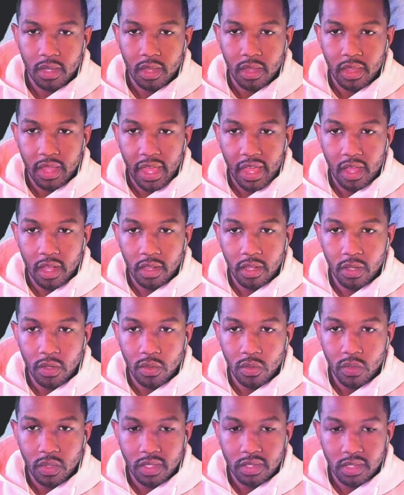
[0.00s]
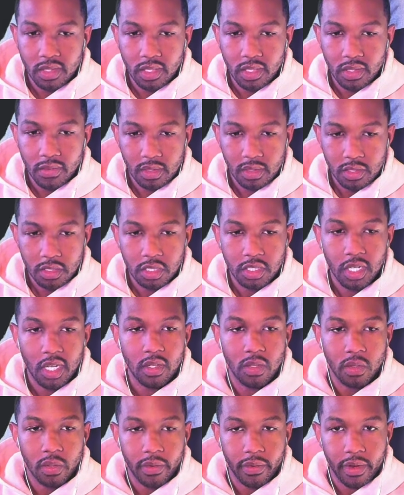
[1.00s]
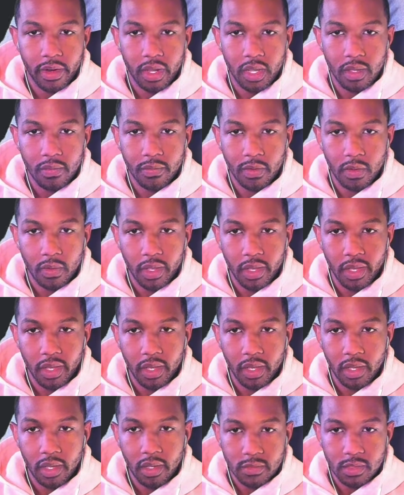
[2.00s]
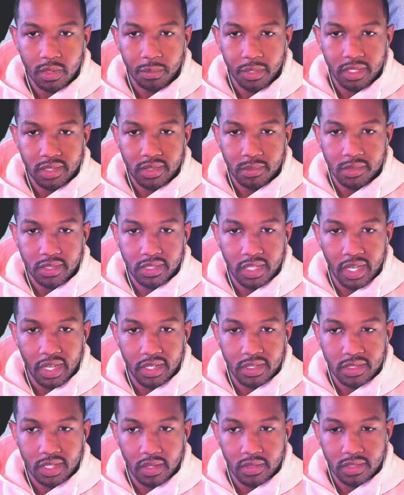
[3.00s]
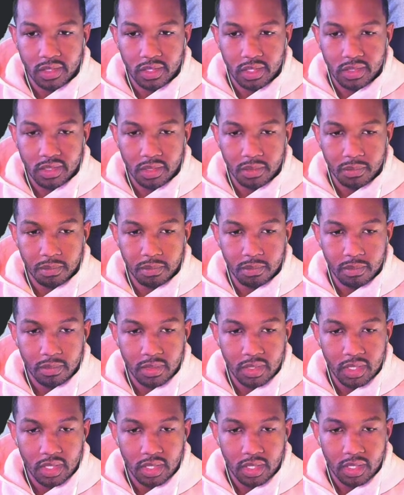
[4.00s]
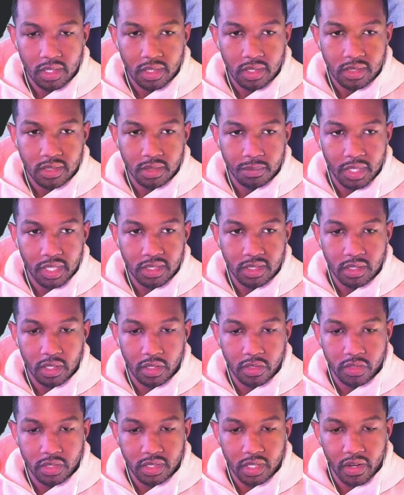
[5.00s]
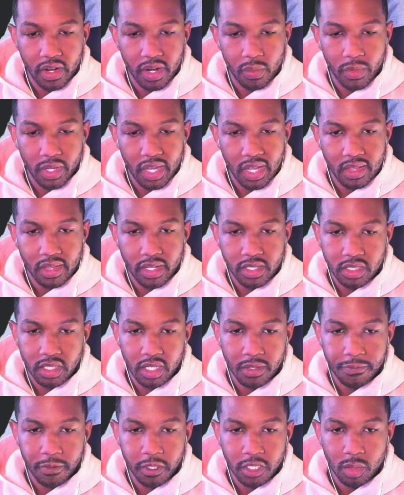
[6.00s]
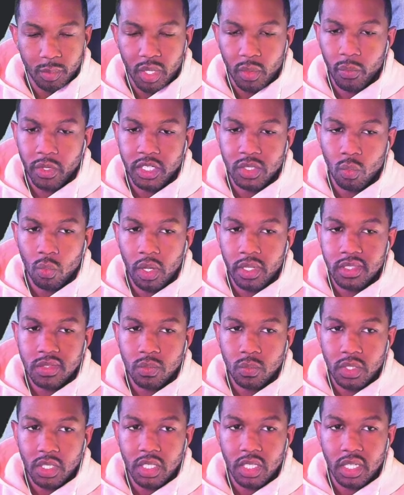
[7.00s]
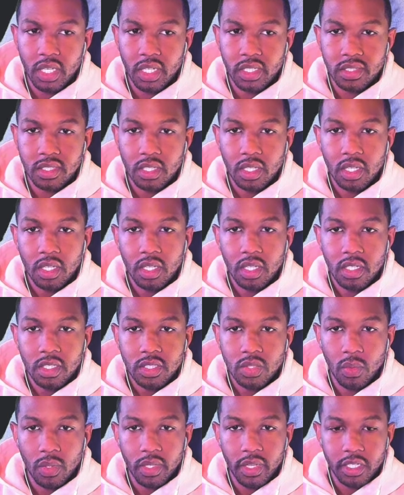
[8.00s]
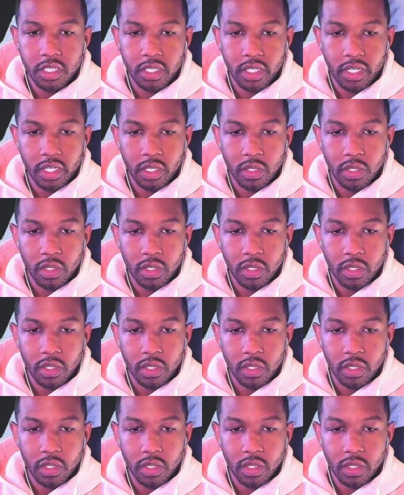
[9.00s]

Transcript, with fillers: that alone is enough shallow grave okay let me get some sky scouts i need some some 1800s all right we got legendary fisherman which once we get to a legendary